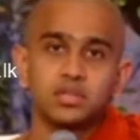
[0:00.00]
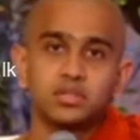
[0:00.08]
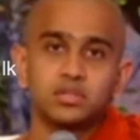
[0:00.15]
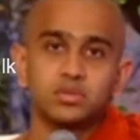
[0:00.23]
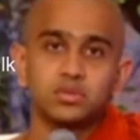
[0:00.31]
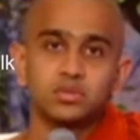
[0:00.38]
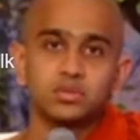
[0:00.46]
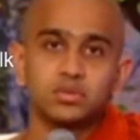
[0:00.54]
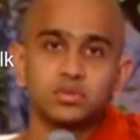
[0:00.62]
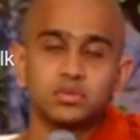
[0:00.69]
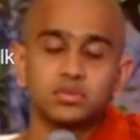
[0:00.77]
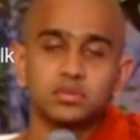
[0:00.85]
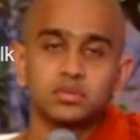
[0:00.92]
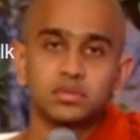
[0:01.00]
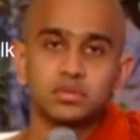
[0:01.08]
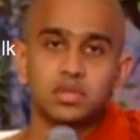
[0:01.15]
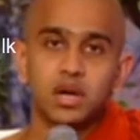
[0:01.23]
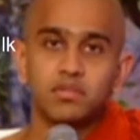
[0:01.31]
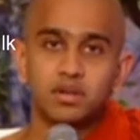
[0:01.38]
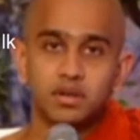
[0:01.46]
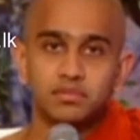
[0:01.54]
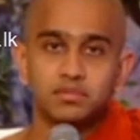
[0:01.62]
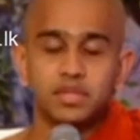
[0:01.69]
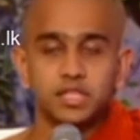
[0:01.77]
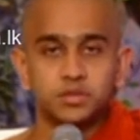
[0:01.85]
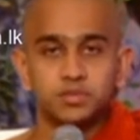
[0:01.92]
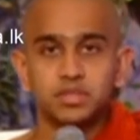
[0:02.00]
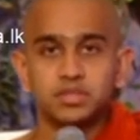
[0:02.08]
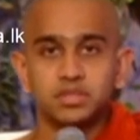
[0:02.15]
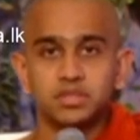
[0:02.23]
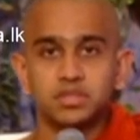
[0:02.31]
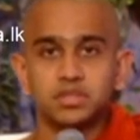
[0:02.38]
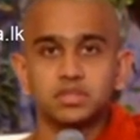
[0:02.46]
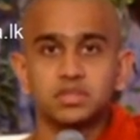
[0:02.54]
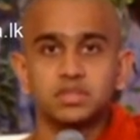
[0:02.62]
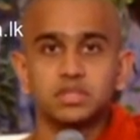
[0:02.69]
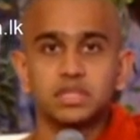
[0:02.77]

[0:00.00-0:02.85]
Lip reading: to cover up the expenses